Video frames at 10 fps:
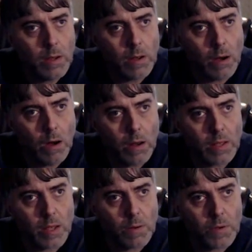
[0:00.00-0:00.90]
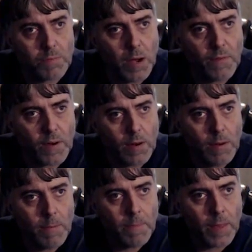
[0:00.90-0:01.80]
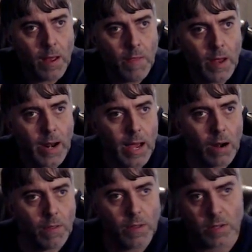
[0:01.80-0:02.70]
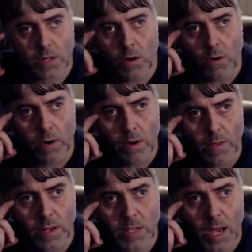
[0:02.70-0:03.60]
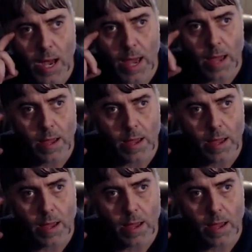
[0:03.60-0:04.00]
All it did was buffer. And then out of this corner of this eye,